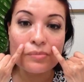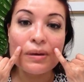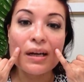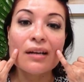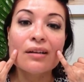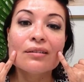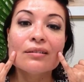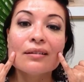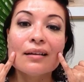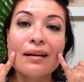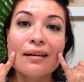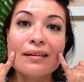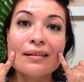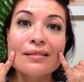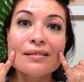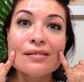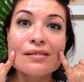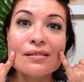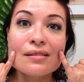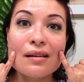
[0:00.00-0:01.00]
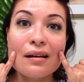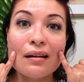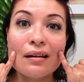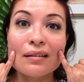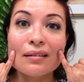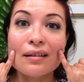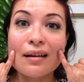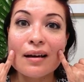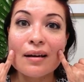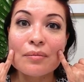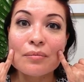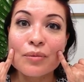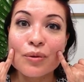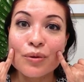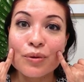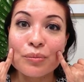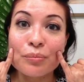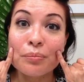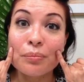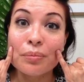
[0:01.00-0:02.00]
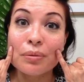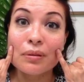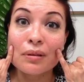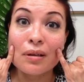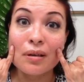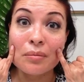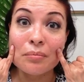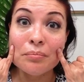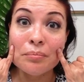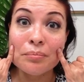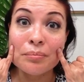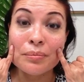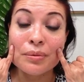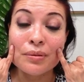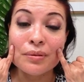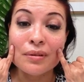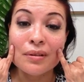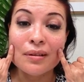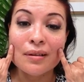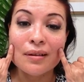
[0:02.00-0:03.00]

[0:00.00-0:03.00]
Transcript: smile lines a lot more plump.